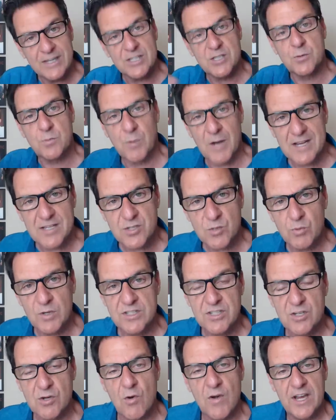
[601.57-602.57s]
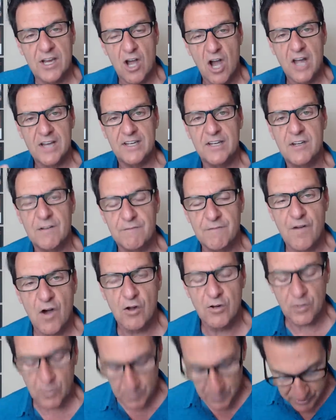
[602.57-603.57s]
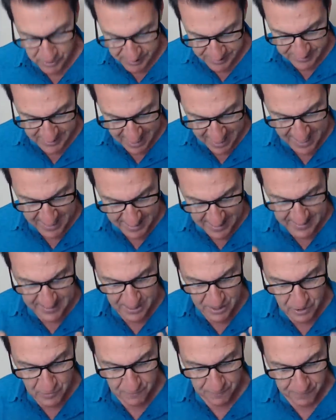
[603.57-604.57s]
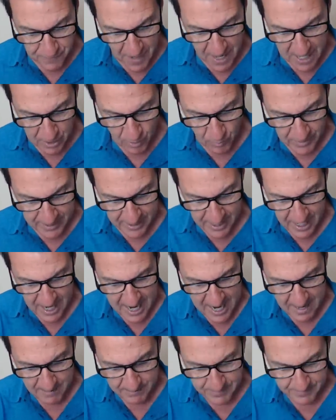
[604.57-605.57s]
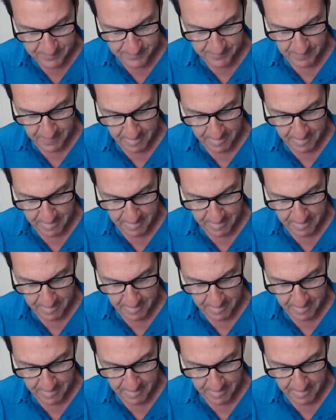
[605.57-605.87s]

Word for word: express what's going on in a vulnerable state, and then you follow it up